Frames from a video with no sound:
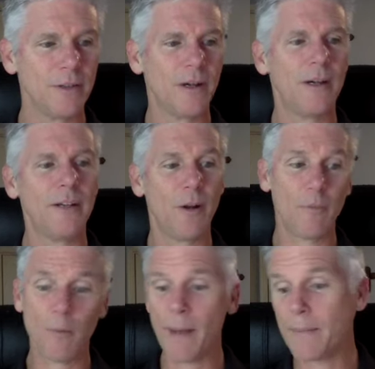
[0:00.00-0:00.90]
uh, you know,
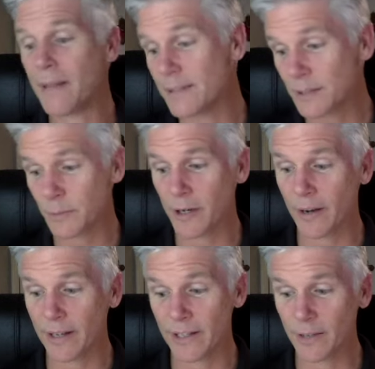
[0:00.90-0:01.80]
or maybe this is where you're
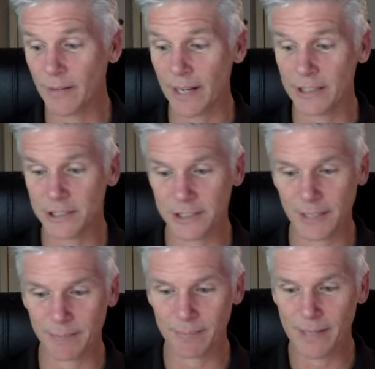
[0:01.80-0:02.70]
ending a relationship.